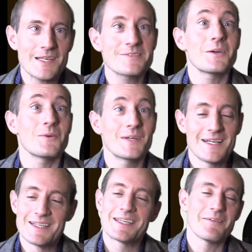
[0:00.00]
So,
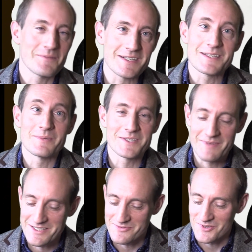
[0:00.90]
coming back to the building
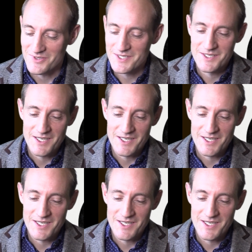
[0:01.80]
metaphor,